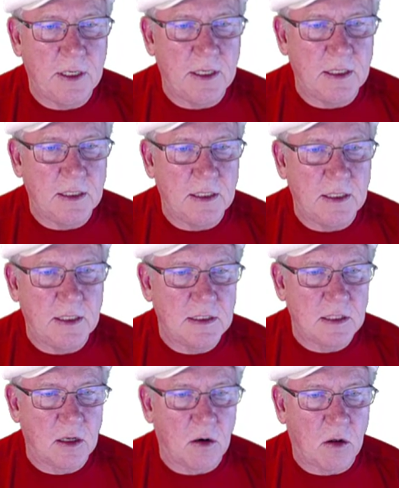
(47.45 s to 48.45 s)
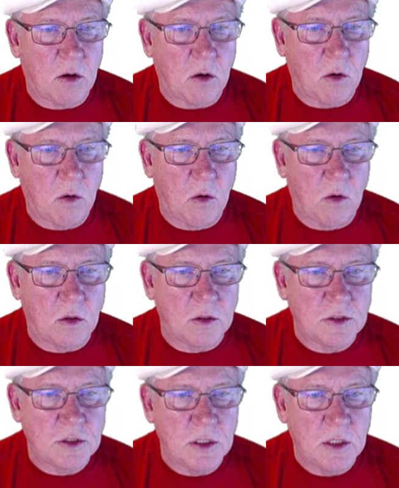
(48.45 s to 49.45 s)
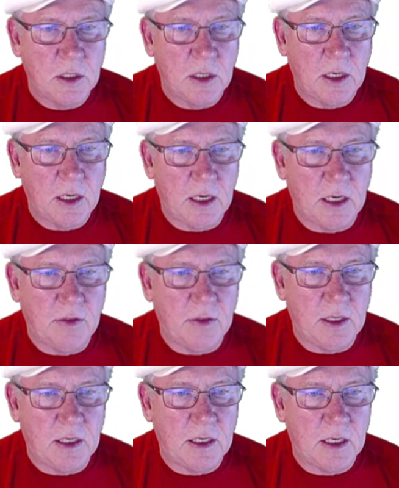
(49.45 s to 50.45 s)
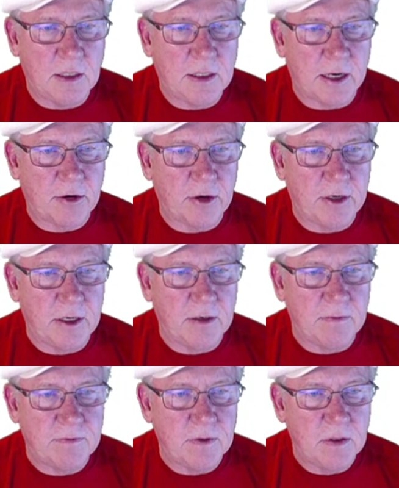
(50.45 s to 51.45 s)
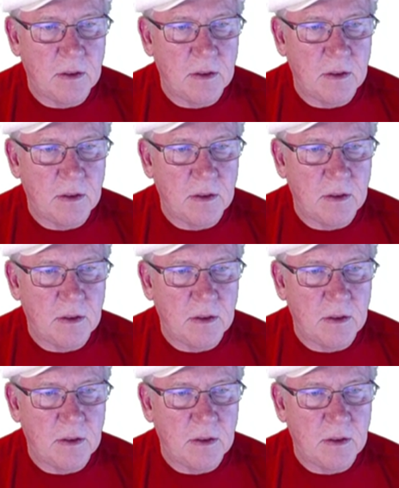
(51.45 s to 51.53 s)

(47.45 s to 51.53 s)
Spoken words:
is these little holes in the decorative